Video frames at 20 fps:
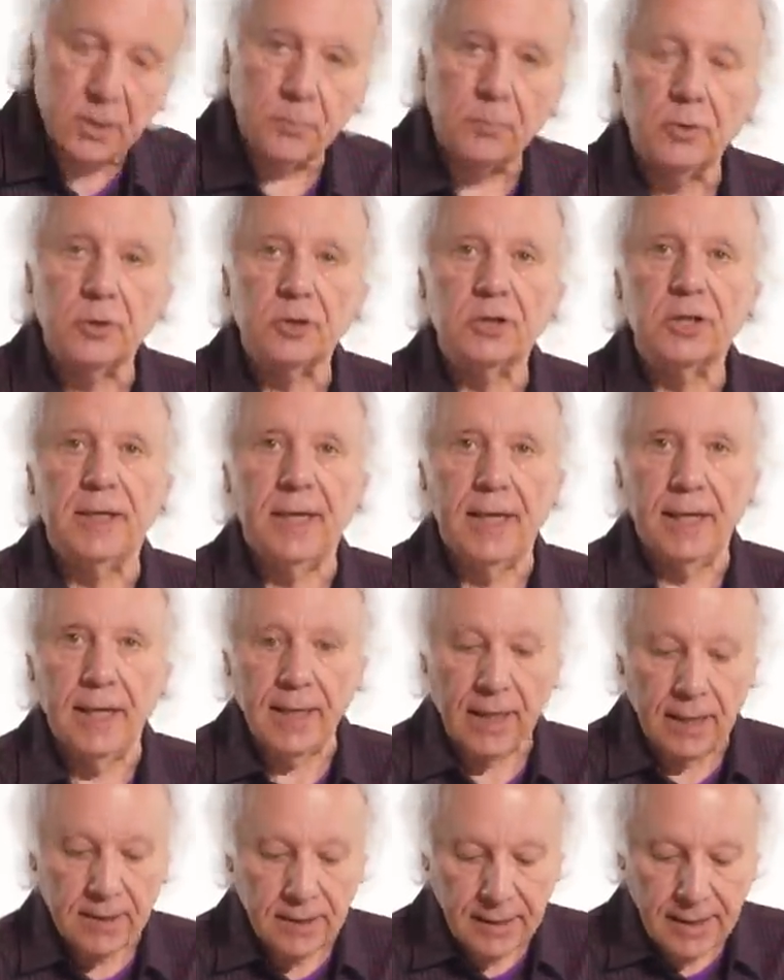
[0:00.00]
to push it
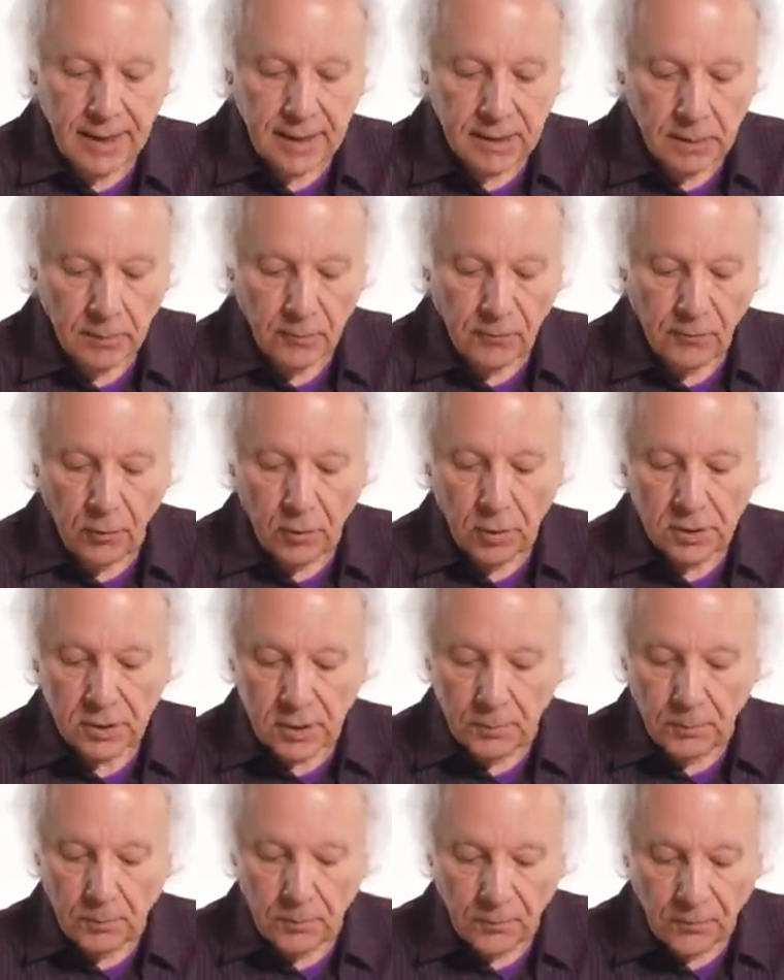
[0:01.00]
in and it takes some force
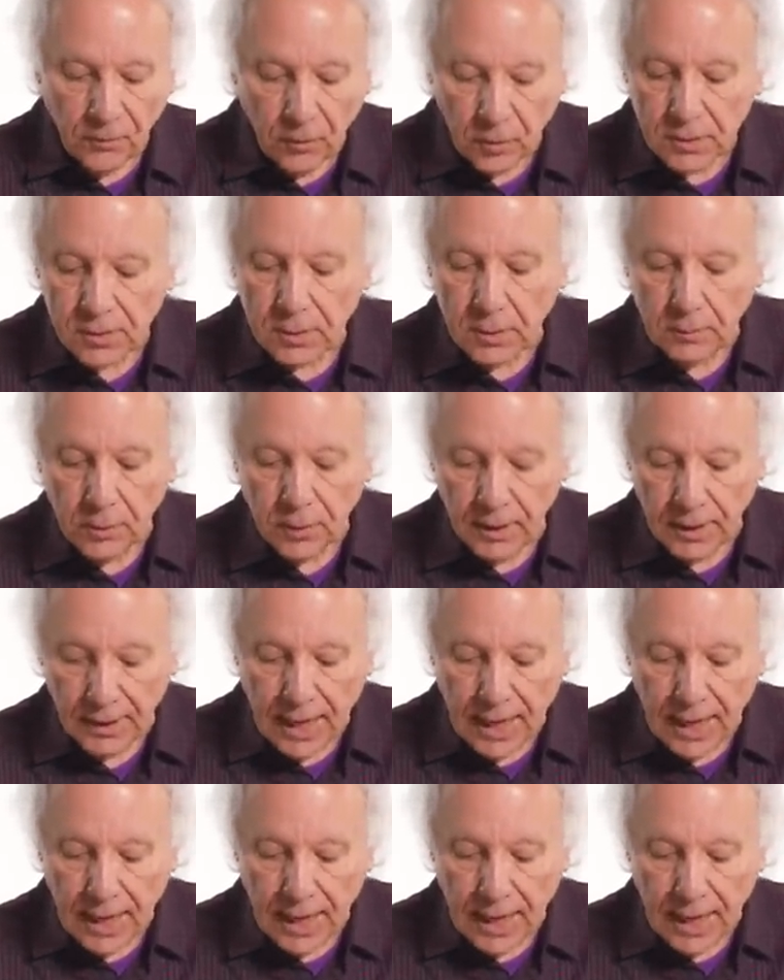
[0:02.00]
to pull it